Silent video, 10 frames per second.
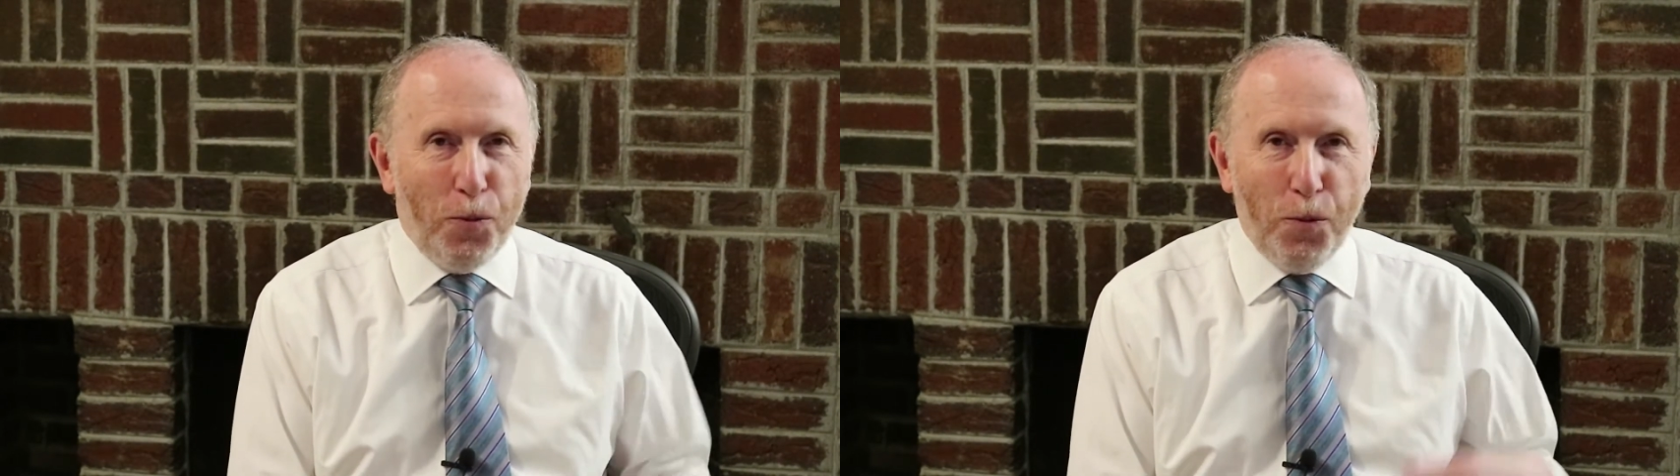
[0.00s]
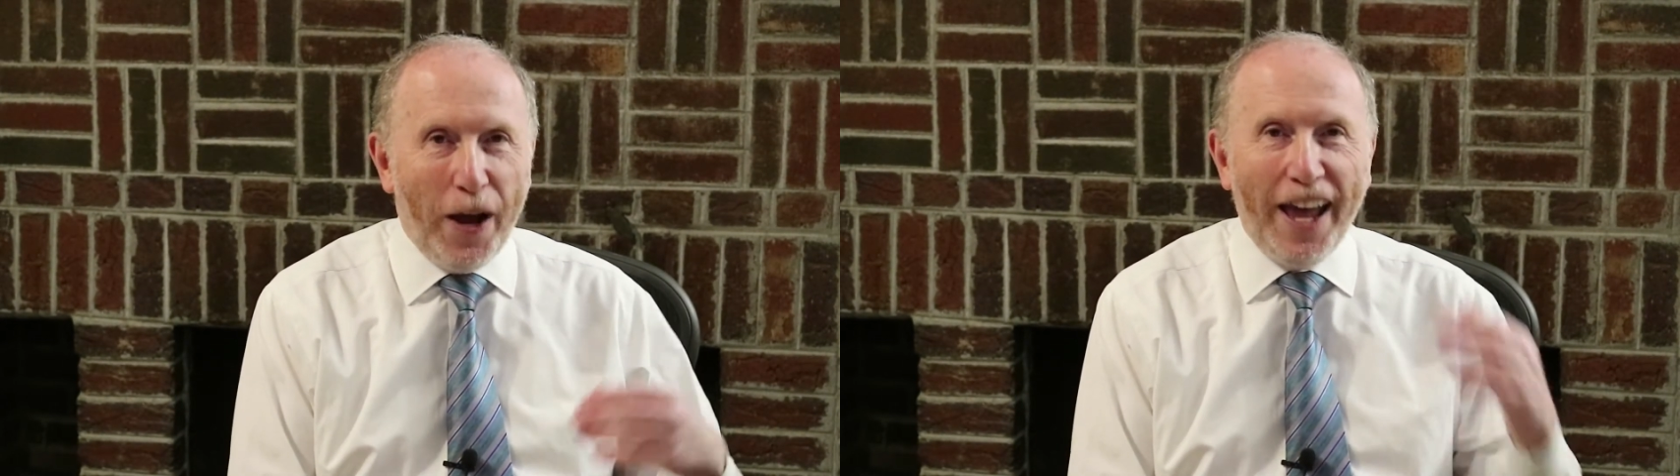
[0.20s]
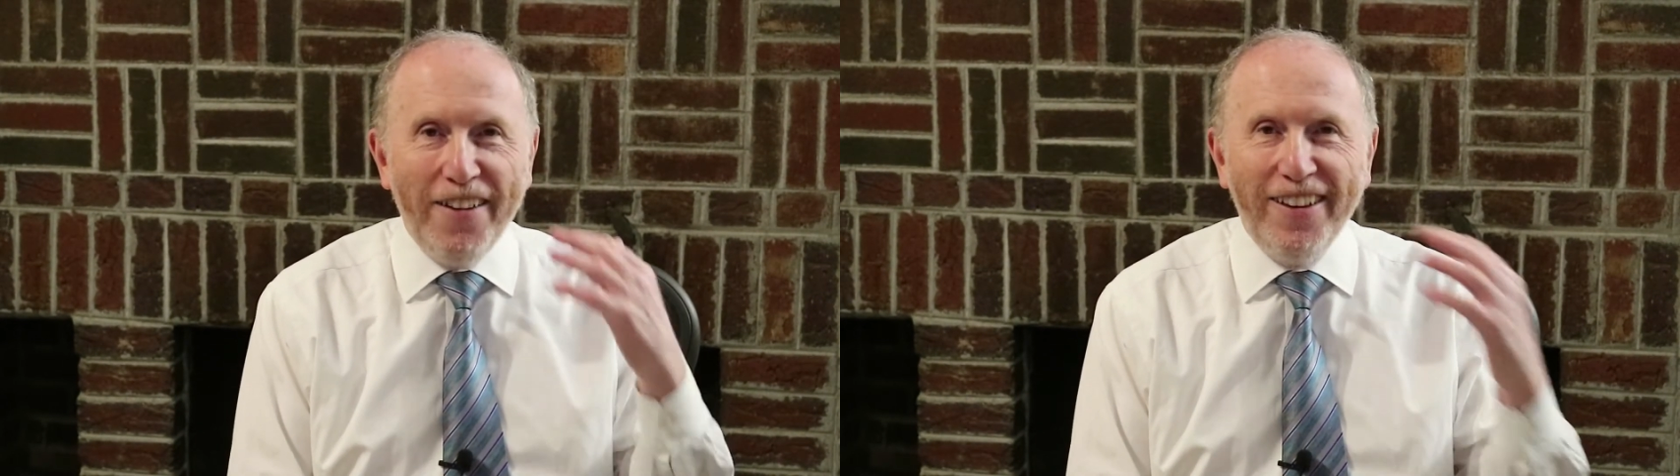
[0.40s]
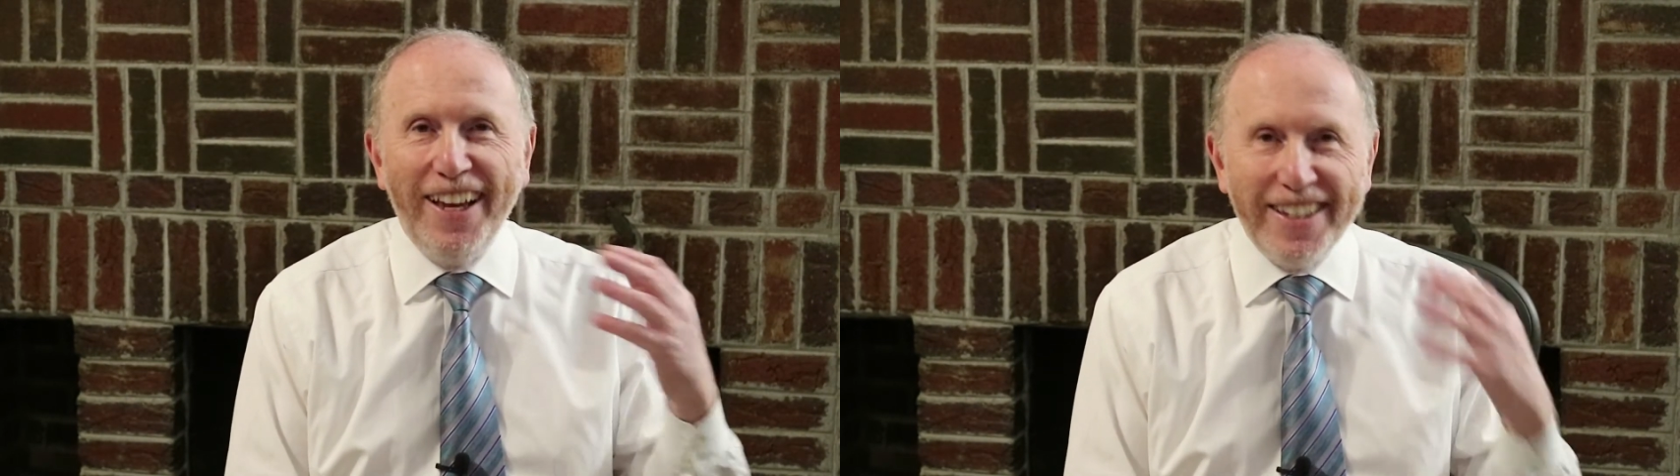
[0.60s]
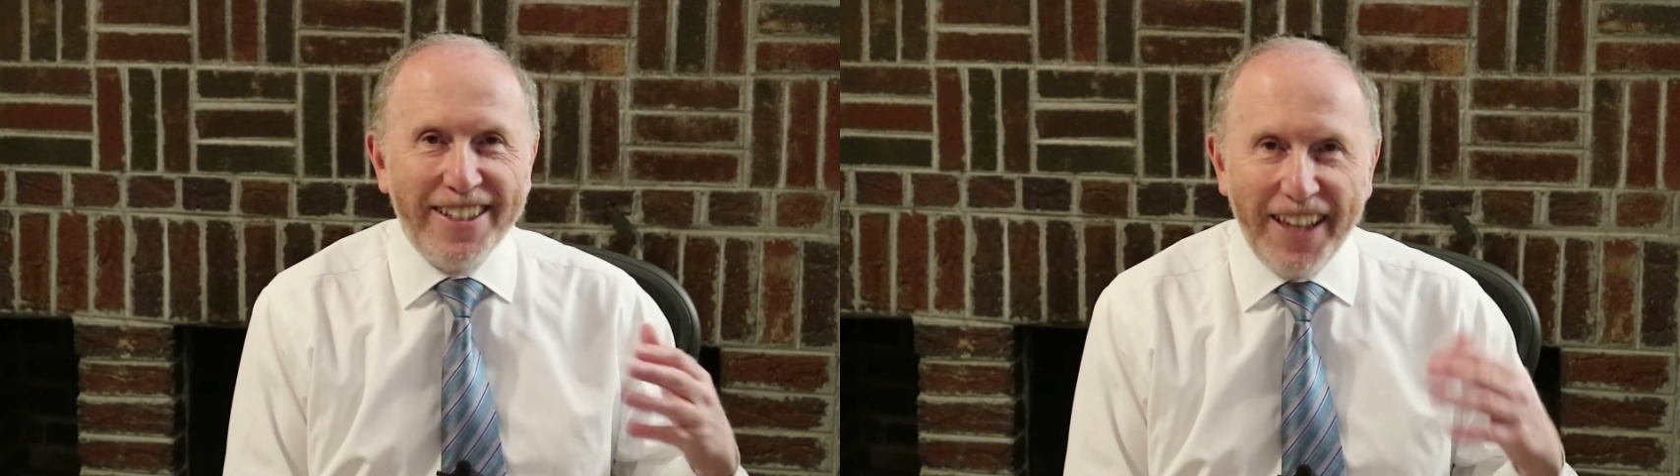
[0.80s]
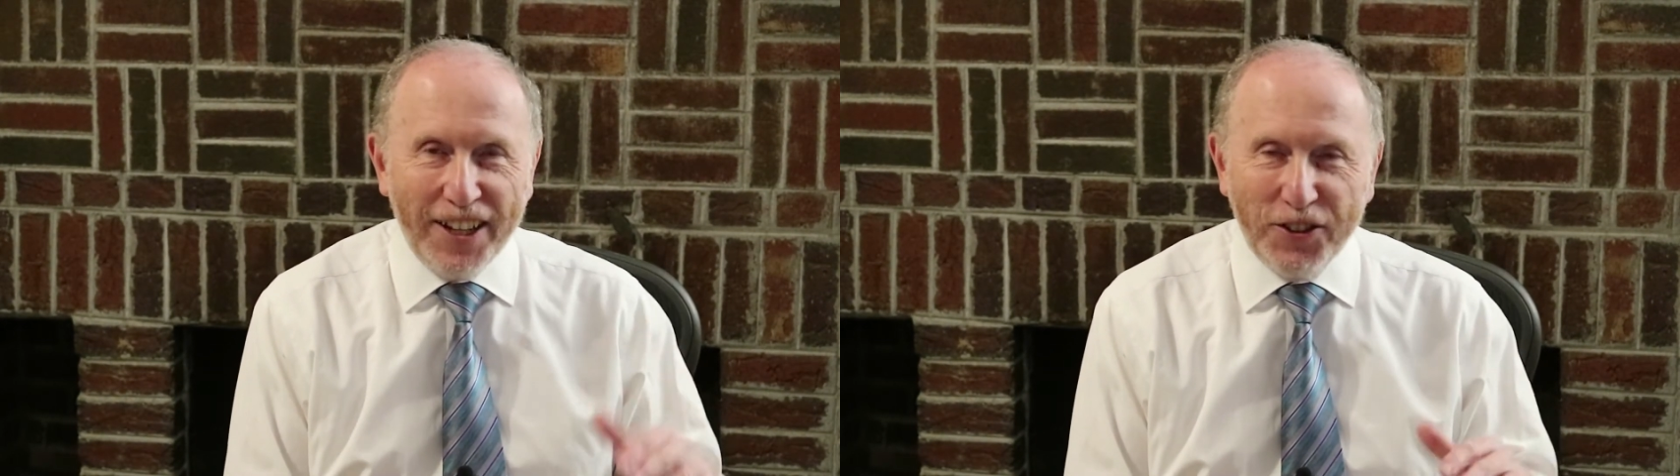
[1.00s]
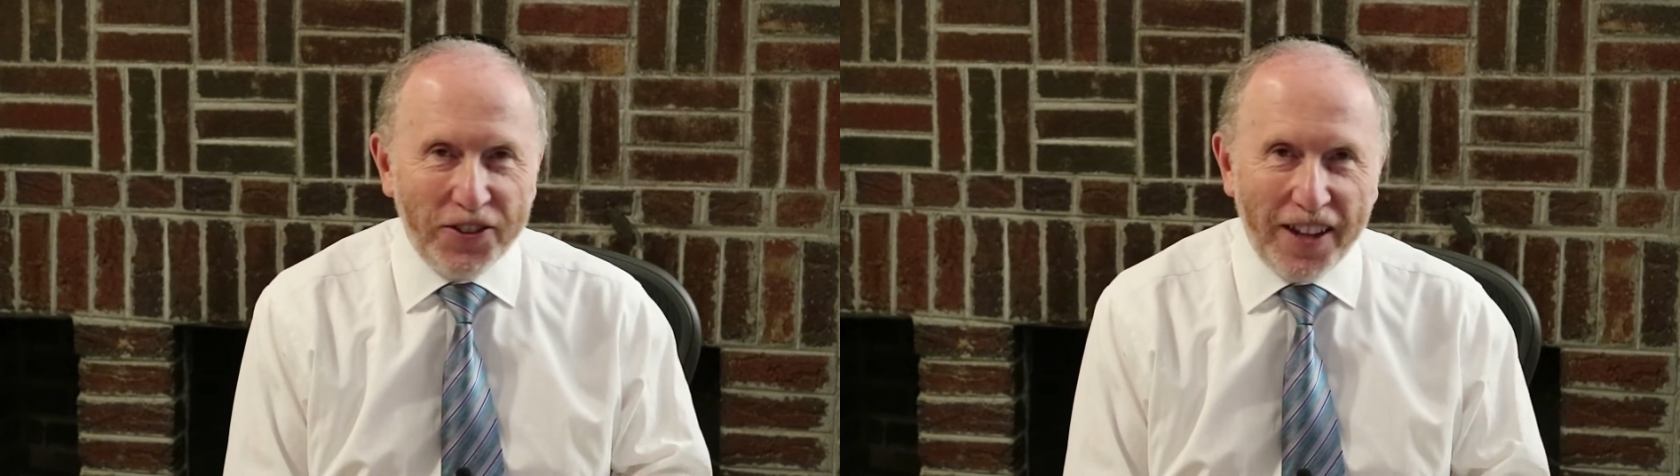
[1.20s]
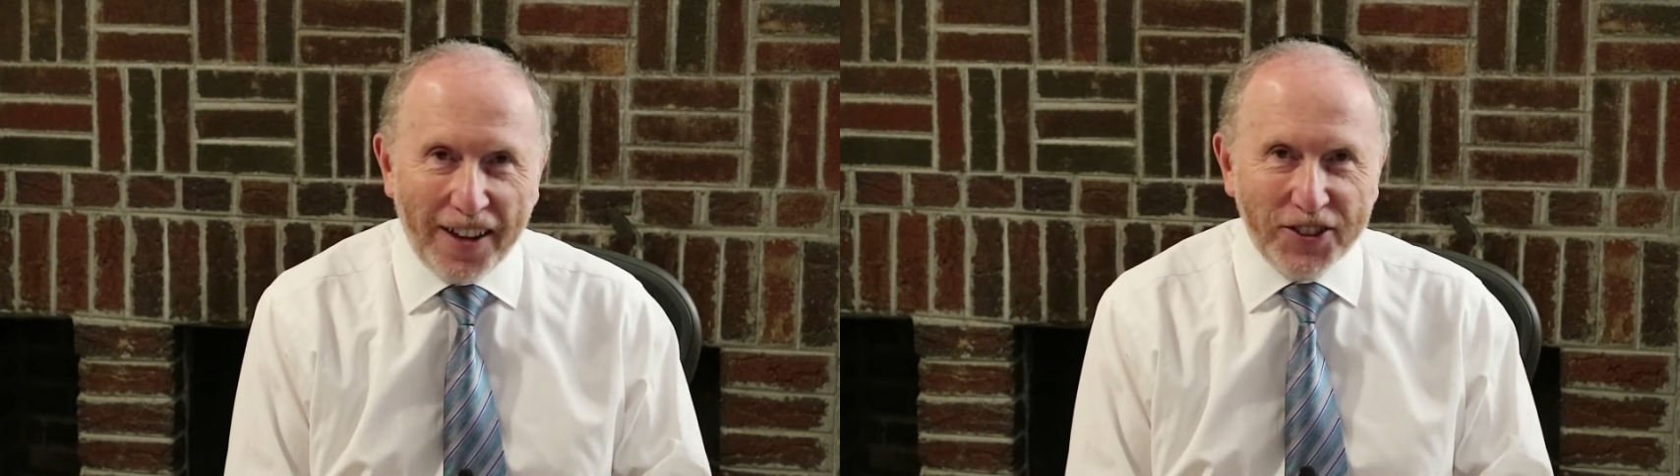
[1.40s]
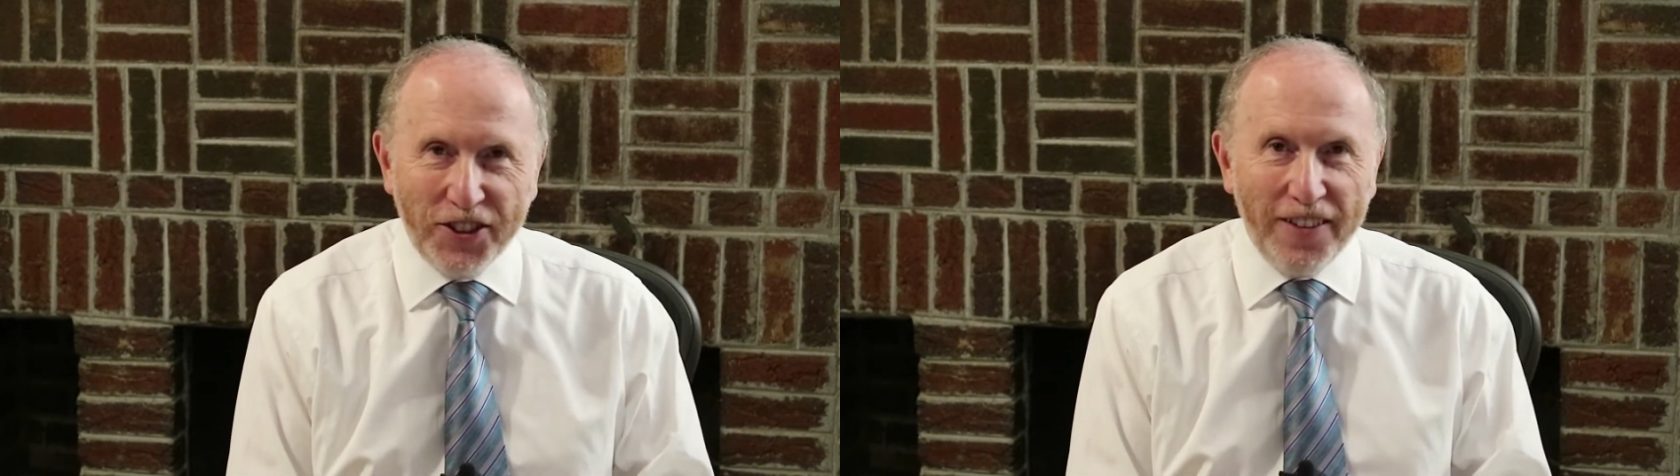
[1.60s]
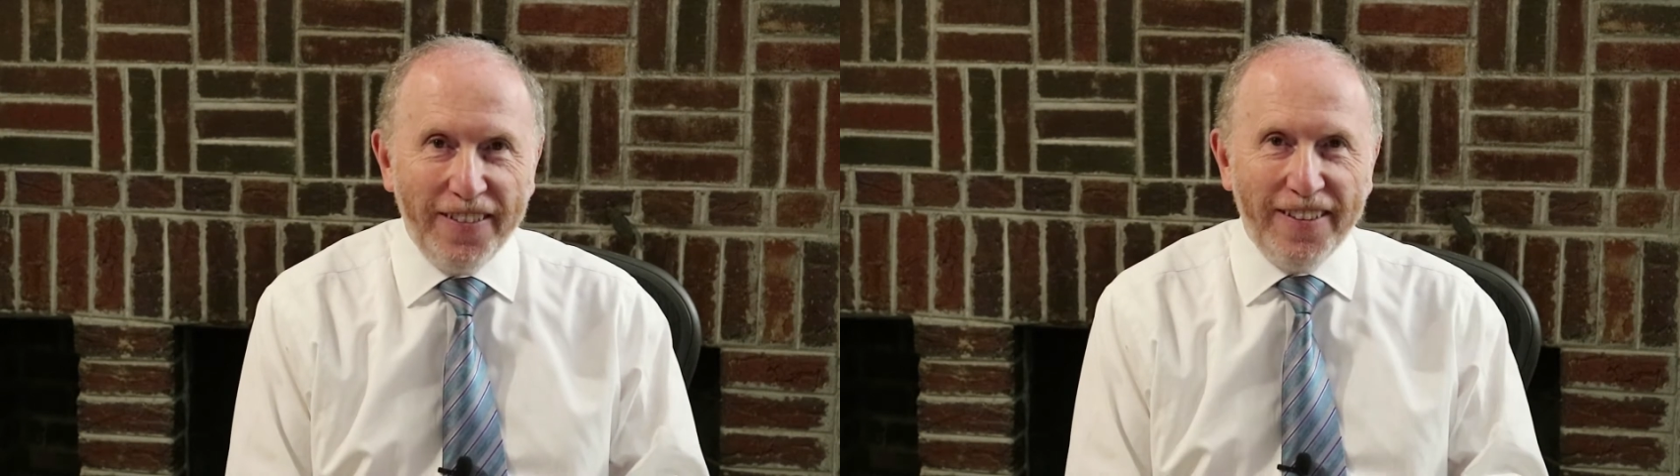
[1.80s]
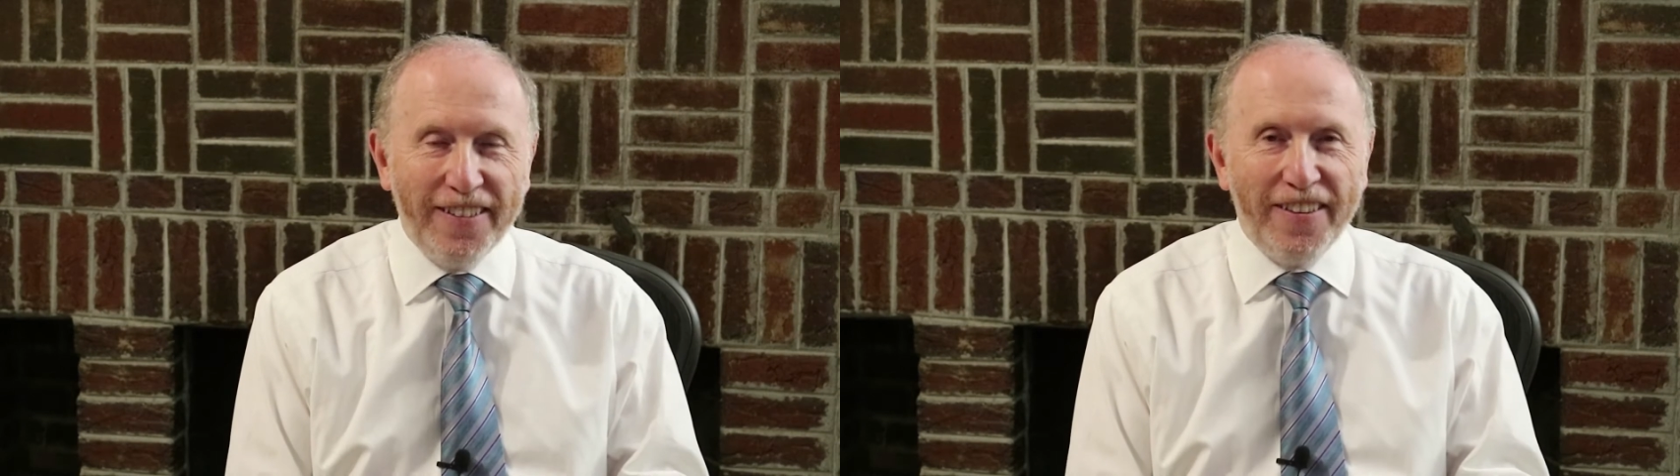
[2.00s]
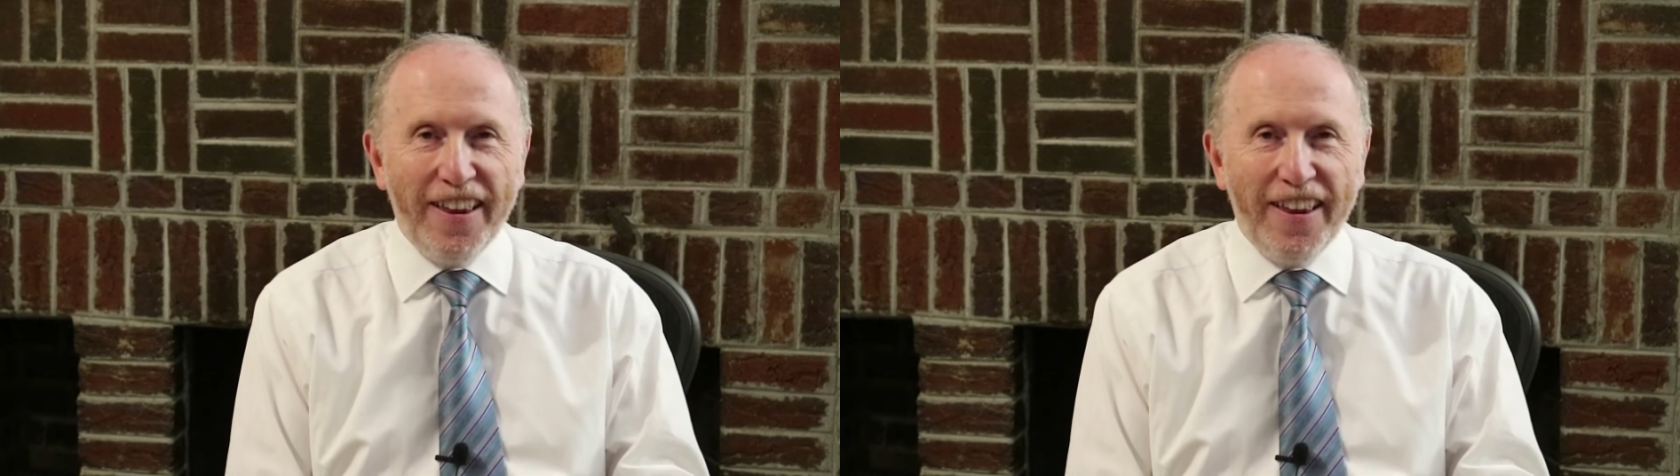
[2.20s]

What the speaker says: Where is the introduction?